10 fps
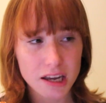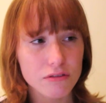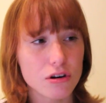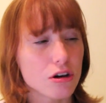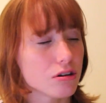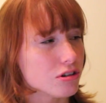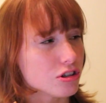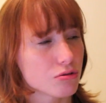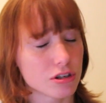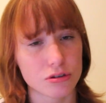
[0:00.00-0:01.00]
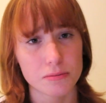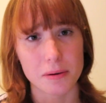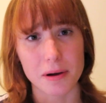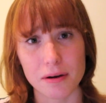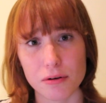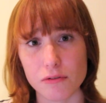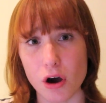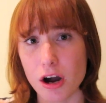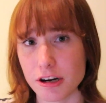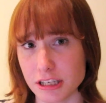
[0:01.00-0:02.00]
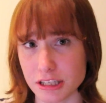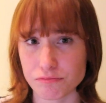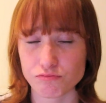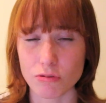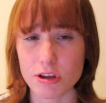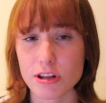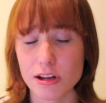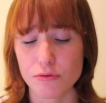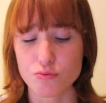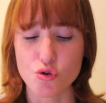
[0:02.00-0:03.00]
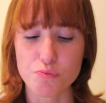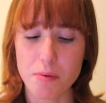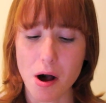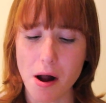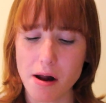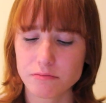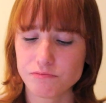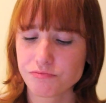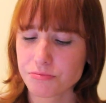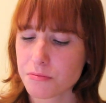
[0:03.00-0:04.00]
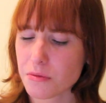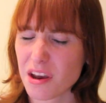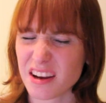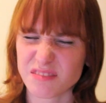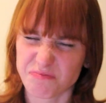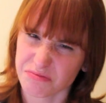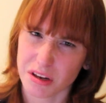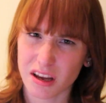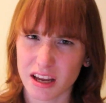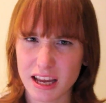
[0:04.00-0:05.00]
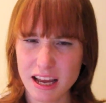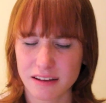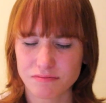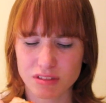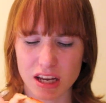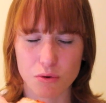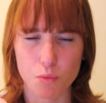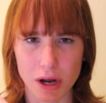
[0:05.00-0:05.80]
Even though there is a questionable amount of ironing in the living room, but yeah, that can